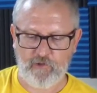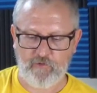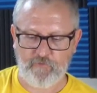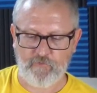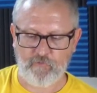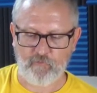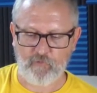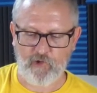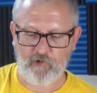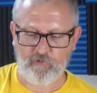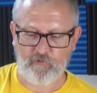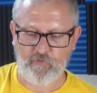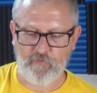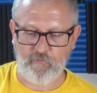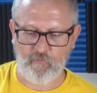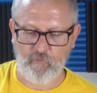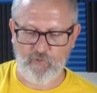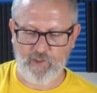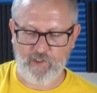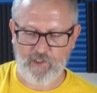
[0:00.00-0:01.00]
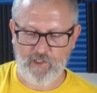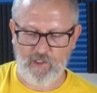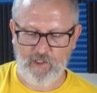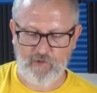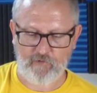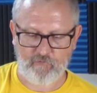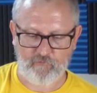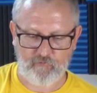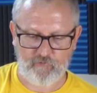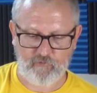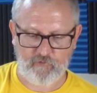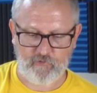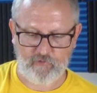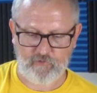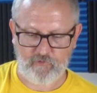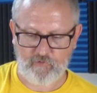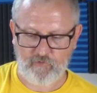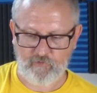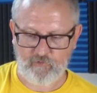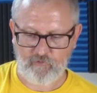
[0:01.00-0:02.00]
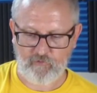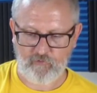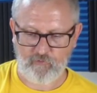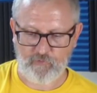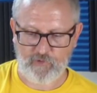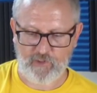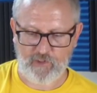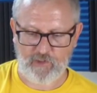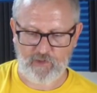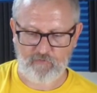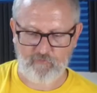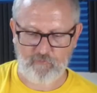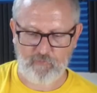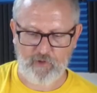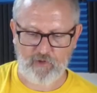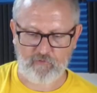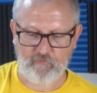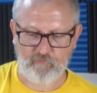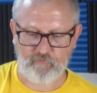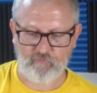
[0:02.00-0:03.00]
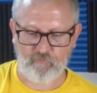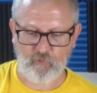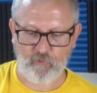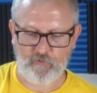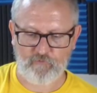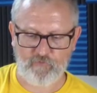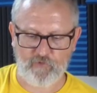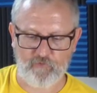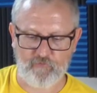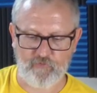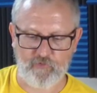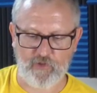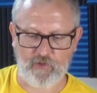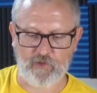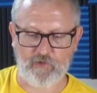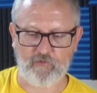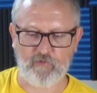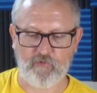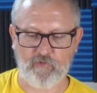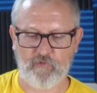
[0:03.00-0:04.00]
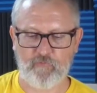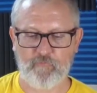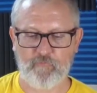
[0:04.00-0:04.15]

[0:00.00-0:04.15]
the rest of the way out. So we have about 45 seconds.